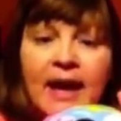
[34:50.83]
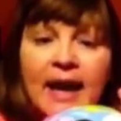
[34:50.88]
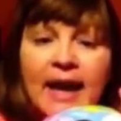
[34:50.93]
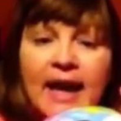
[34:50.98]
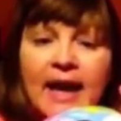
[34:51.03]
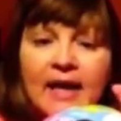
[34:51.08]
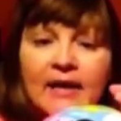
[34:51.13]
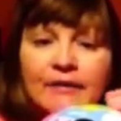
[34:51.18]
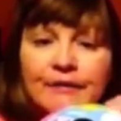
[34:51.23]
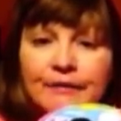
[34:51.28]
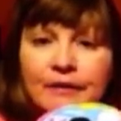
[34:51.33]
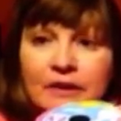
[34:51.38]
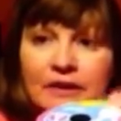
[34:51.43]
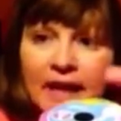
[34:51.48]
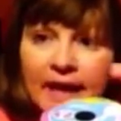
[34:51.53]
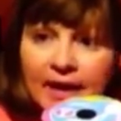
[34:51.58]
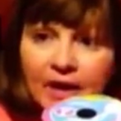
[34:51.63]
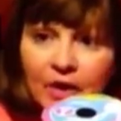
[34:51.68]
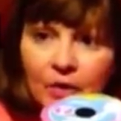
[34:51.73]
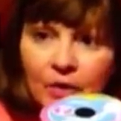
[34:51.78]
And for
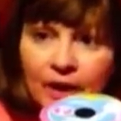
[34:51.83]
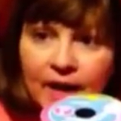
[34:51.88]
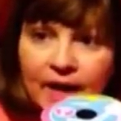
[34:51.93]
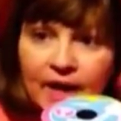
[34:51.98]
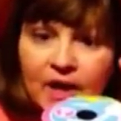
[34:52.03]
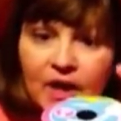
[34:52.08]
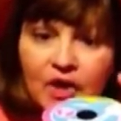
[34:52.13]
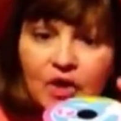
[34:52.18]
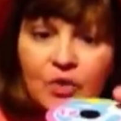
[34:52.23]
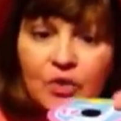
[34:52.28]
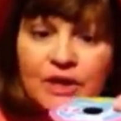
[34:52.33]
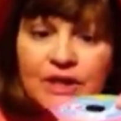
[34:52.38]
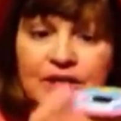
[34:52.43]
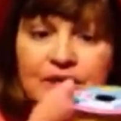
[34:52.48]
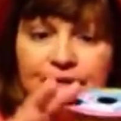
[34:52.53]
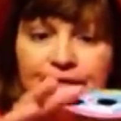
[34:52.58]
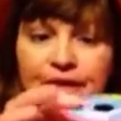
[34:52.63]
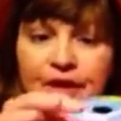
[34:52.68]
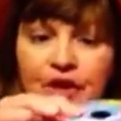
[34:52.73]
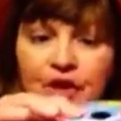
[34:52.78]
layering, you need
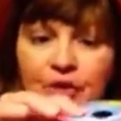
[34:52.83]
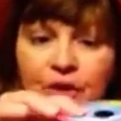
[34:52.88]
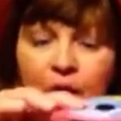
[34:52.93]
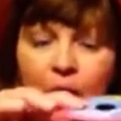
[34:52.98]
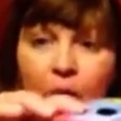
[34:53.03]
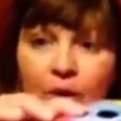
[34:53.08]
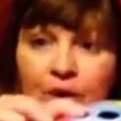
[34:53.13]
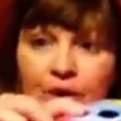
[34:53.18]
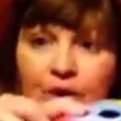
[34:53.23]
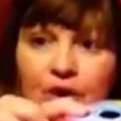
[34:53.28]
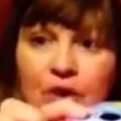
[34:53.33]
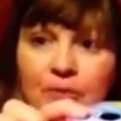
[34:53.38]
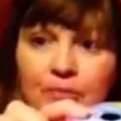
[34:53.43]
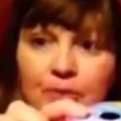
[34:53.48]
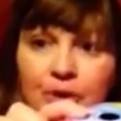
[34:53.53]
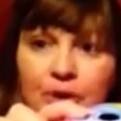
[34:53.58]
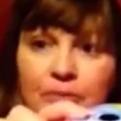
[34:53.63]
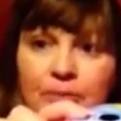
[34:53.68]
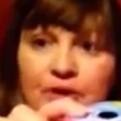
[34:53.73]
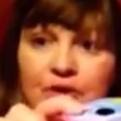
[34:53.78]
to figure out what you're going to
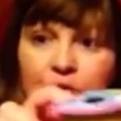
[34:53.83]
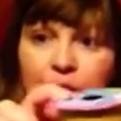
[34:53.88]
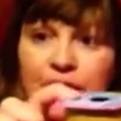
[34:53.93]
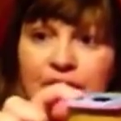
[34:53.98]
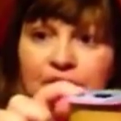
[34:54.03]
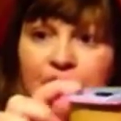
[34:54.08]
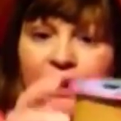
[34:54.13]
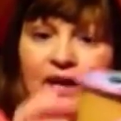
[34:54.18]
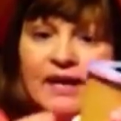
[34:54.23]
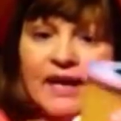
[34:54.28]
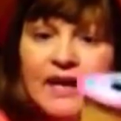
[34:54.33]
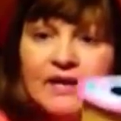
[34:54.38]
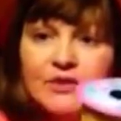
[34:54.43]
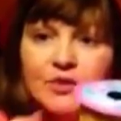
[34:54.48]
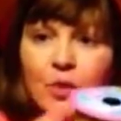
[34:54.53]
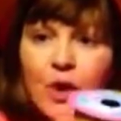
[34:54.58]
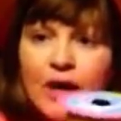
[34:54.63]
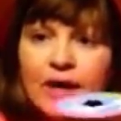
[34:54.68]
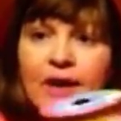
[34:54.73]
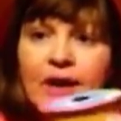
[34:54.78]
put in between there. And
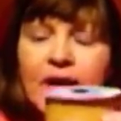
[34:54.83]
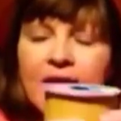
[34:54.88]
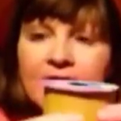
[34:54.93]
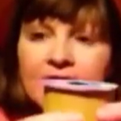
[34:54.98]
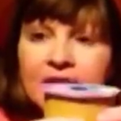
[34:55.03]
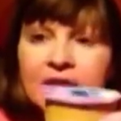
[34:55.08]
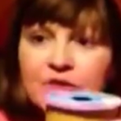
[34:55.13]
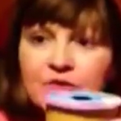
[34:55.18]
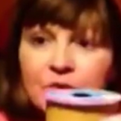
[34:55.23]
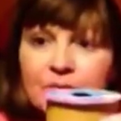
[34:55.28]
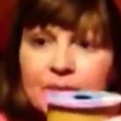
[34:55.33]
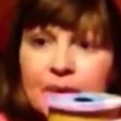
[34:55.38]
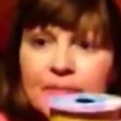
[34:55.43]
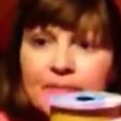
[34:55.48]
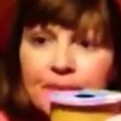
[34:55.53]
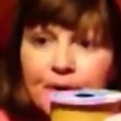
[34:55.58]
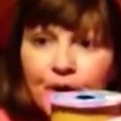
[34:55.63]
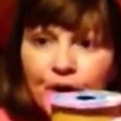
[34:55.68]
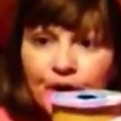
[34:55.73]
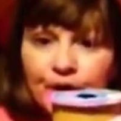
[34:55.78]
guess what? This would be
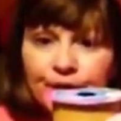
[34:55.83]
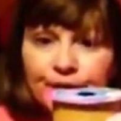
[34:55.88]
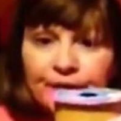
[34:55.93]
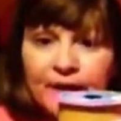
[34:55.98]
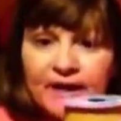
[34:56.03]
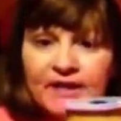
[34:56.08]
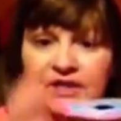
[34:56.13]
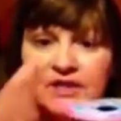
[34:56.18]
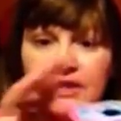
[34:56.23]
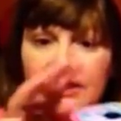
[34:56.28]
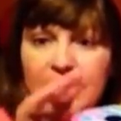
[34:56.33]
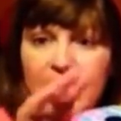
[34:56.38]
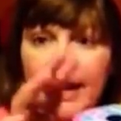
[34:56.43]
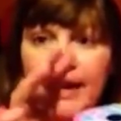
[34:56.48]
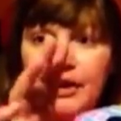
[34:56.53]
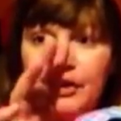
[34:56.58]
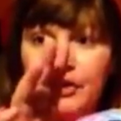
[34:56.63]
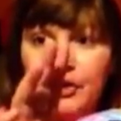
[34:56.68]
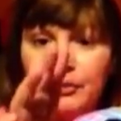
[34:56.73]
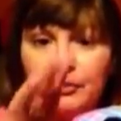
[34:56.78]
perfect to
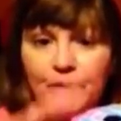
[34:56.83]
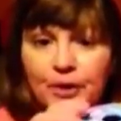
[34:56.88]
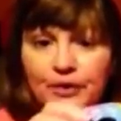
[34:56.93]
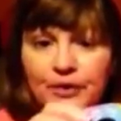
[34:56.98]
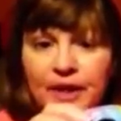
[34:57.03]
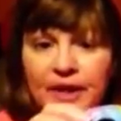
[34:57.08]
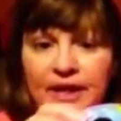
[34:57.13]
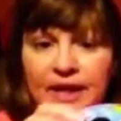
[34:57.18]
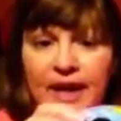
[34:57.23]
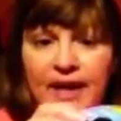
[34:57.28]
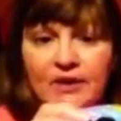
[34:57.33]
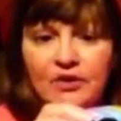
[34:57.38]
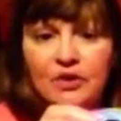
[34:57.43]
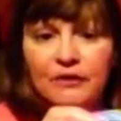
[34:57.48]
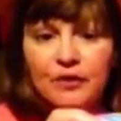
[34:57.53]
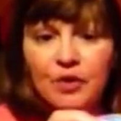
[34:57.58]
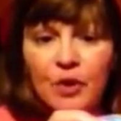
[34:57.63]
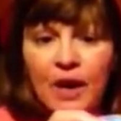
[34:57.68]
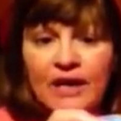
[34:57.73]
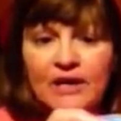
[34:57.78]
layer your birthday cake. So
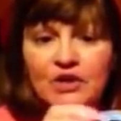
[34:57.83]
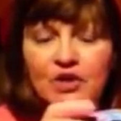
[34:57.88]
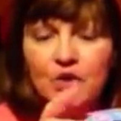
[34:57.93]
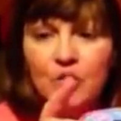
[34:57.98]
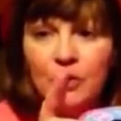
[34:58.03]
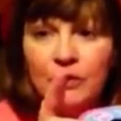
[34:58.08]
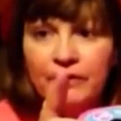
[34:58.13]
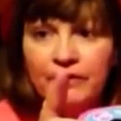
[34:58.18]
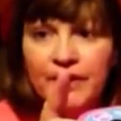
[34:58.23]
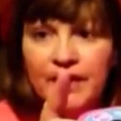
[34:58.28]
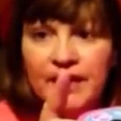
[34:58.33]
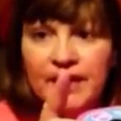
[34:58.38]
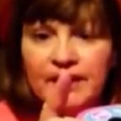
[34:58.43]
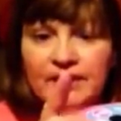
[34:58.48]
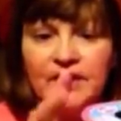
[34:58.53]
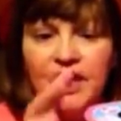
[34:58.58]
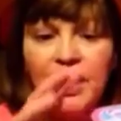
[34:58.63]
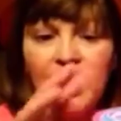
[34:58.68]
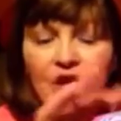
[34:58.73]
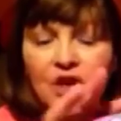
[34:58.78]
if you had 2 of
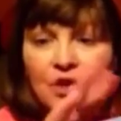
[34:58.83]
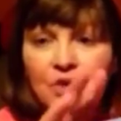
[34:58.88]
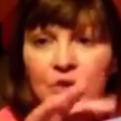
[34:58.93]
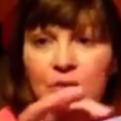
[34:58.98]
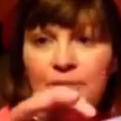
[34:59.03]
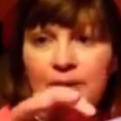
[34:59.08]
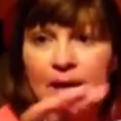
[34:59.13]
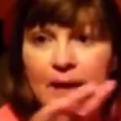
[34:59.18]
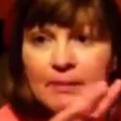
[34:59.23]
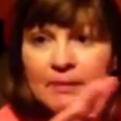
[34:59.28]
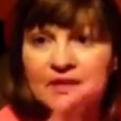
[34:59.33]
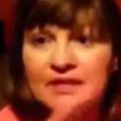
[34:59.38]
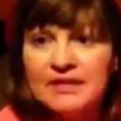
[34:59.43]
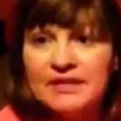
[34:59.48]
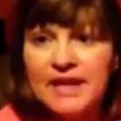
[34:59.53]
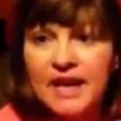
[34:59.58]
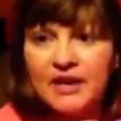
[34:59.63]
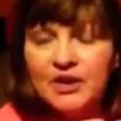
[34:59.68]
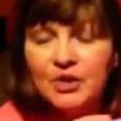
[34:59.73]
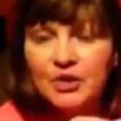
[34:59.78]
these, you would be able to
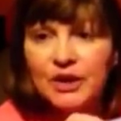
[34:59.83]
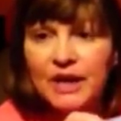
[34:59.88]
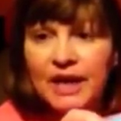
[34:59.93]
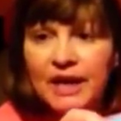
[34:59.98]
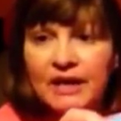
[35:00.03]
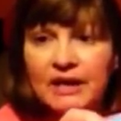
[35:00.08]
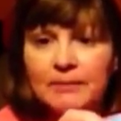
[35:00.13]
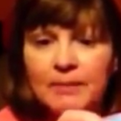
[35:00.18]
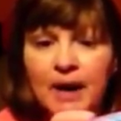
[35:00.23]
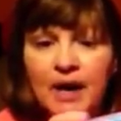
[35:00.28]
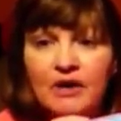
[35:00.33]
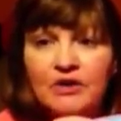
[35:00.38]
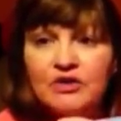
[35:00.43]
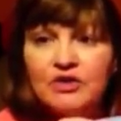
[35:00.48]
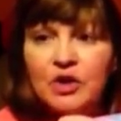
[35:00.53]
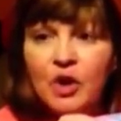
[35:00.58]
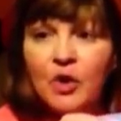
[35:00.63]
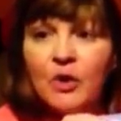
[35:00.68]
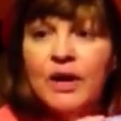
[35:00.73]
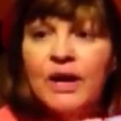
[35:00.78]
stack your candy bars.
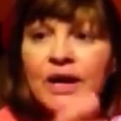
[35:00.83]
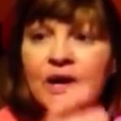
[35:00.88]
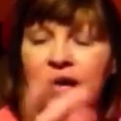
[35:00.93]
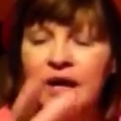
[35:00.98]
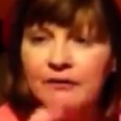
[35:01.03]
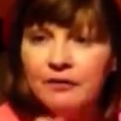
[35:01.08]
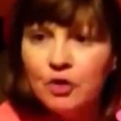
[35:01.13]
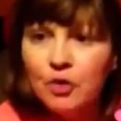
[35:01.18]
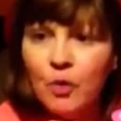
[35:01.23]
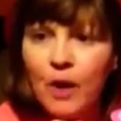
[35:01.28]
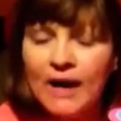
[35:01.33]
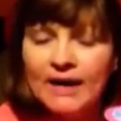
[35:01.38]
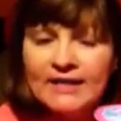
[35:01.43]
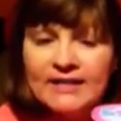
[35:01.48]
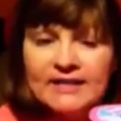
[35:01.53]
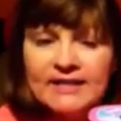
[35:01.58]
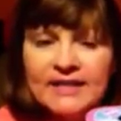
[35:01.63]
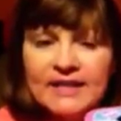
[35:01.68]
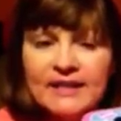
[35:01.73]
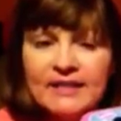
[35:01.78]
So if you want
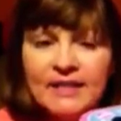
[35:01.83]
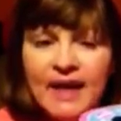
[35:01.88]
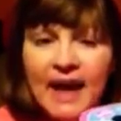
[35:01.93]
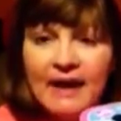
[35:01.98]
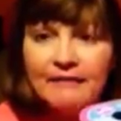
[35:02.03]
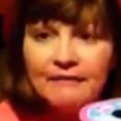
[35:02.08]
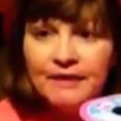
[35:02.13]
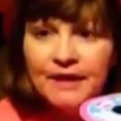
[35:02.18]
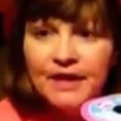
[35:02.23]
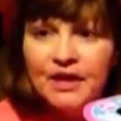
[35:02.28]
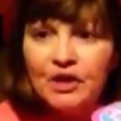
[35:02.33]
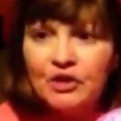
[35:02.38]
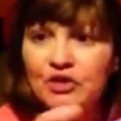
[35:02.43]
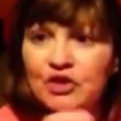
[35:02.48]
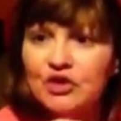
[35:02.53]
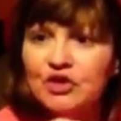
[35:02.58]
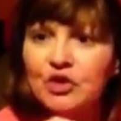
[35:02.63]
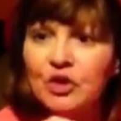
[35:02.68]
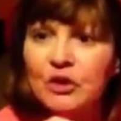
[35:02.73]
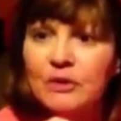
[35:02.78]
to see that video,
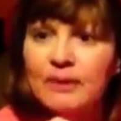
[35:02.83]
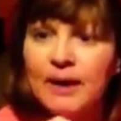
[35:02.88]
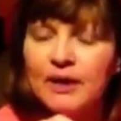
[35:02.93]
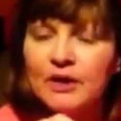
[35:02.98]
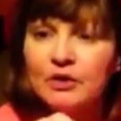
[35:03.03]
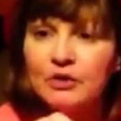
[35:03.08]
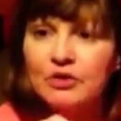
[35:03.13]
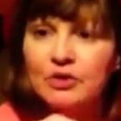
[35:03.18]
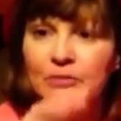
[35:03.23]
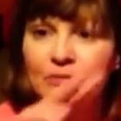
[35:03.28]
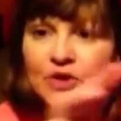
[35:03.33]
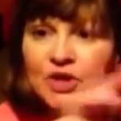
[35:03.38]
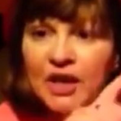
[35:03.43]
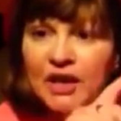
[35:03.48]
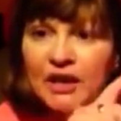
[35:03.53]
just go to my YouTube